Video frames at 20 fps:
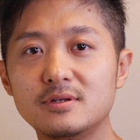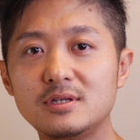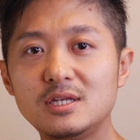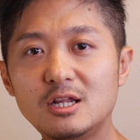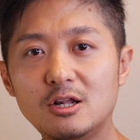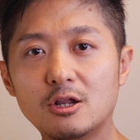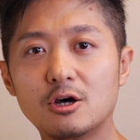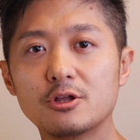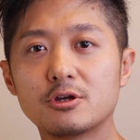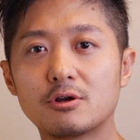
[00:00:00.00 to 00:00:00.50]

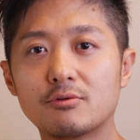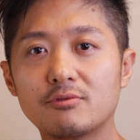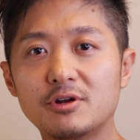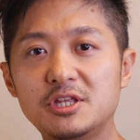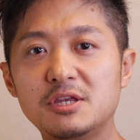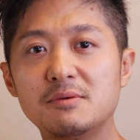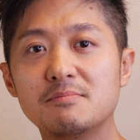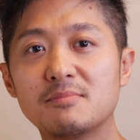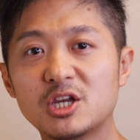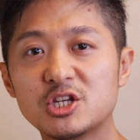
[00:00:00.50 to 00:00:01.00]
Elon
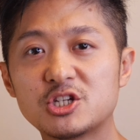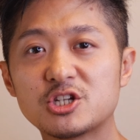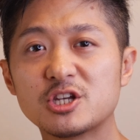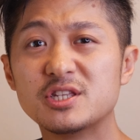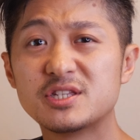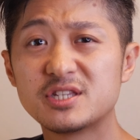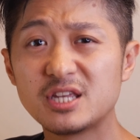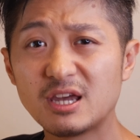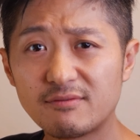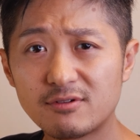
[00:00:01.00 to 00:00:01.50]
already
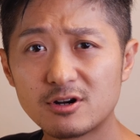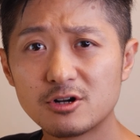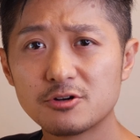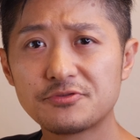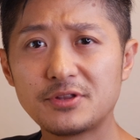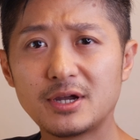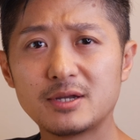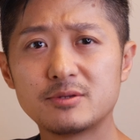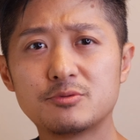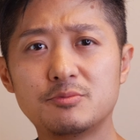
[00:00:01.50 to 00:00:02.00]
mentioned several
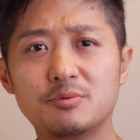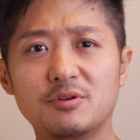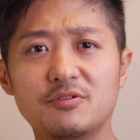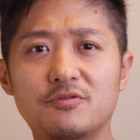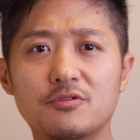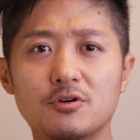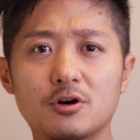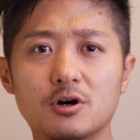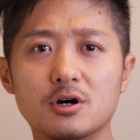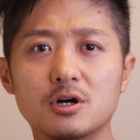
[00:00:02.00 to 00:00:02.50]
times
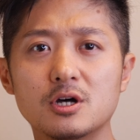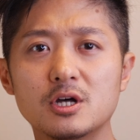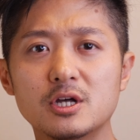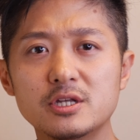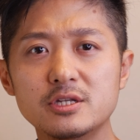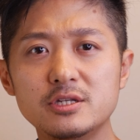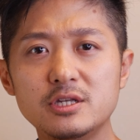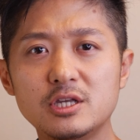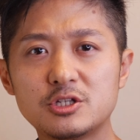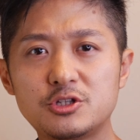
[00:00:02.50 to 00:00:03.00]
before,
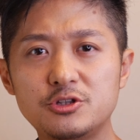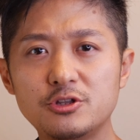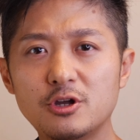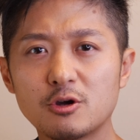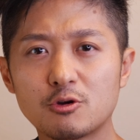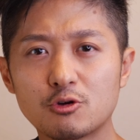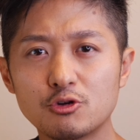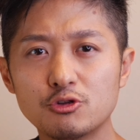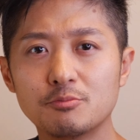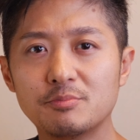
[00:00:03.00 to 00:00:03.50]
it's
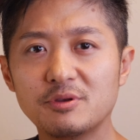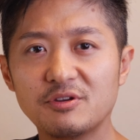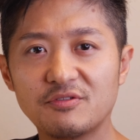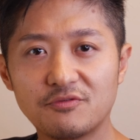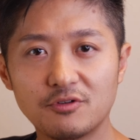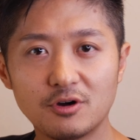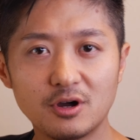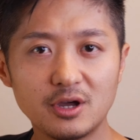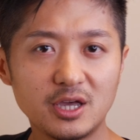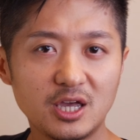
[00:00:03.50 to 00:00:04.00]
not going to be
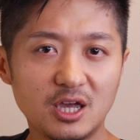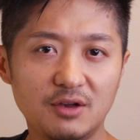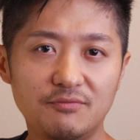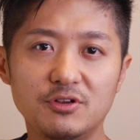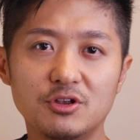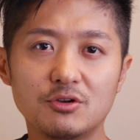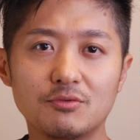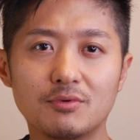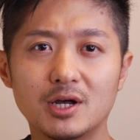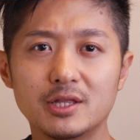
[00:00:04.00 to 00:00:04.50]
for
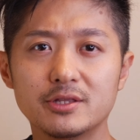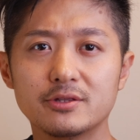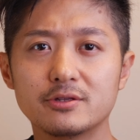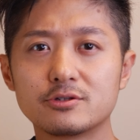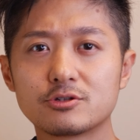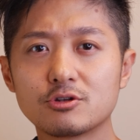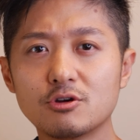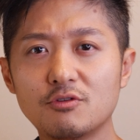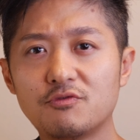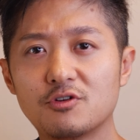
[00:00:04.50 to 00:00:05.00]
everyone.
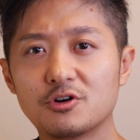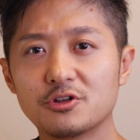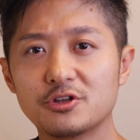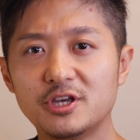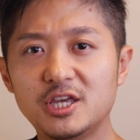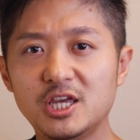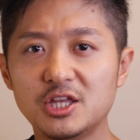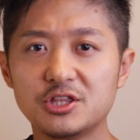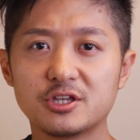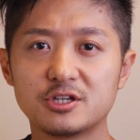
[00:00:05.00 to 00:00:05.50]
So for the
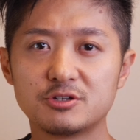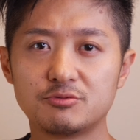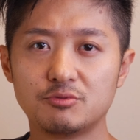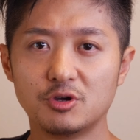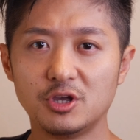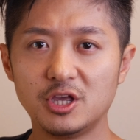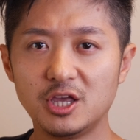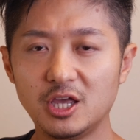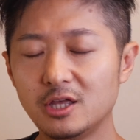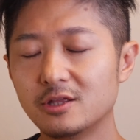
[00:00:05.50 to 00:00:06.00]
haters
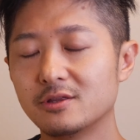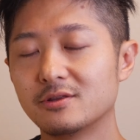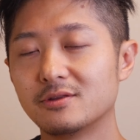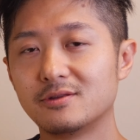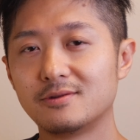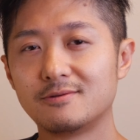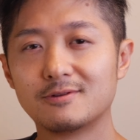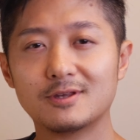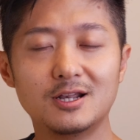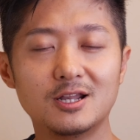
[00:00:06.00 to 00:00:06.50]
will
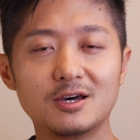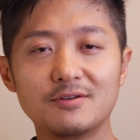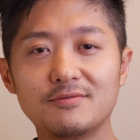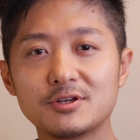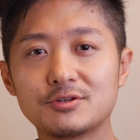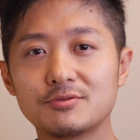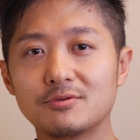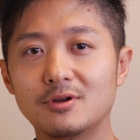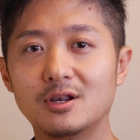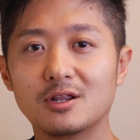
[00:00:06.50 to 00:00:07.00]
hate, the
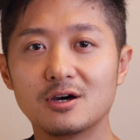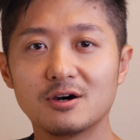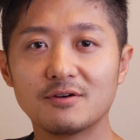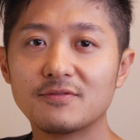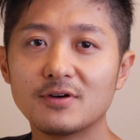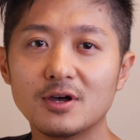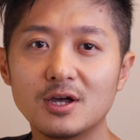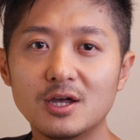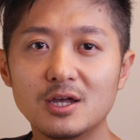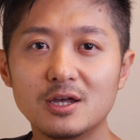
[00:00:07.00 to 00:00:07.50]
lovers will love.